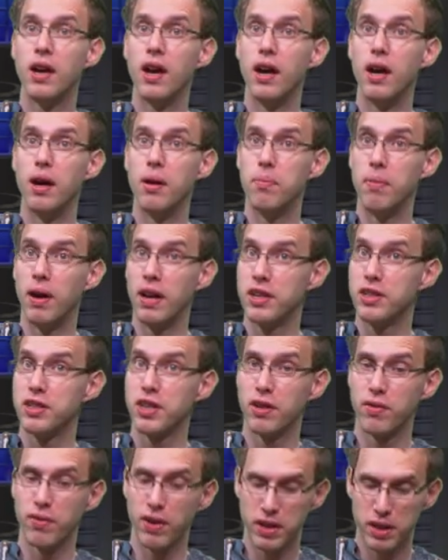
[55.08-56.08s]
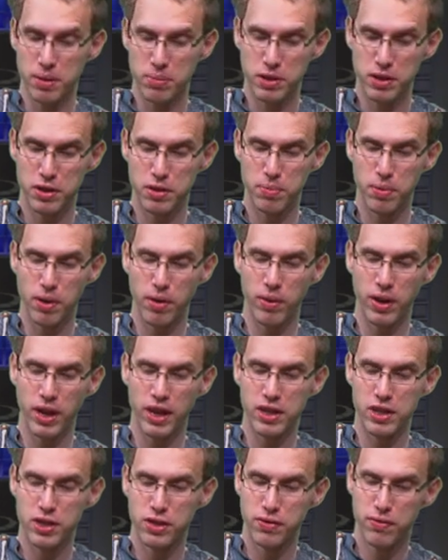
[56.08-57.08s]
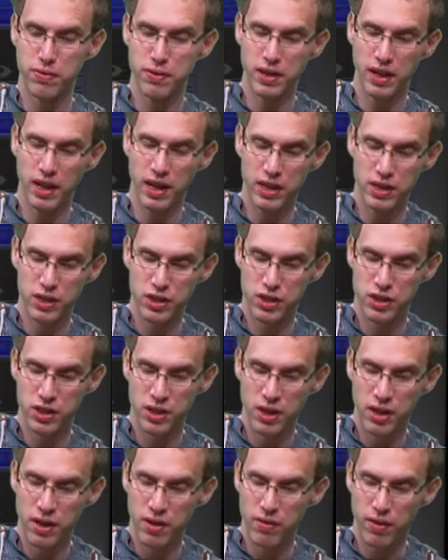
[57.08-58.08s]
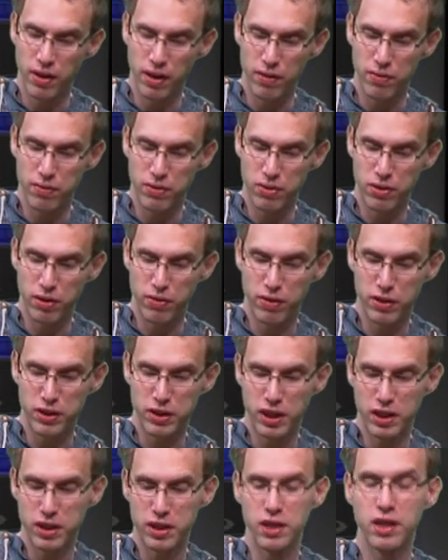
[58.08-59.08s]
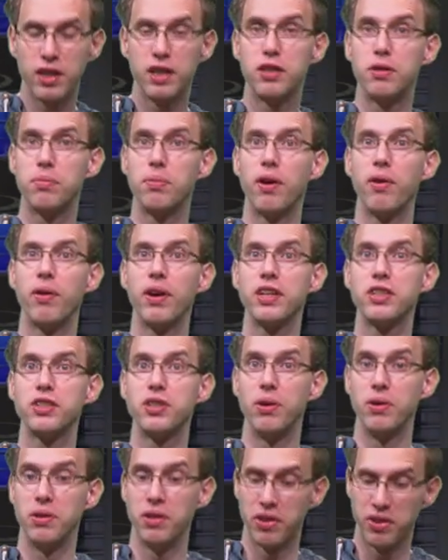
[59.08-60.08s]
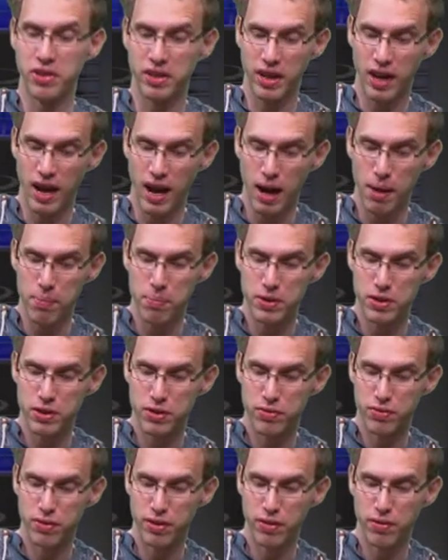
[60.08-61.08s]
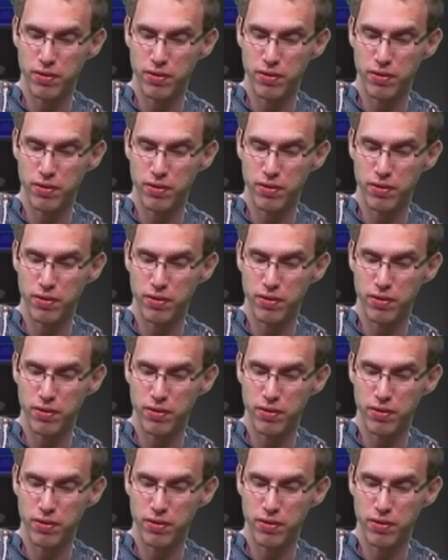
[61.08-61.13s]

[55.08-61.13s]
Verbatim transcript: uh, minus sine y times e to the power x vx. We have to differentiate e to the power x so nothing happens. Vy,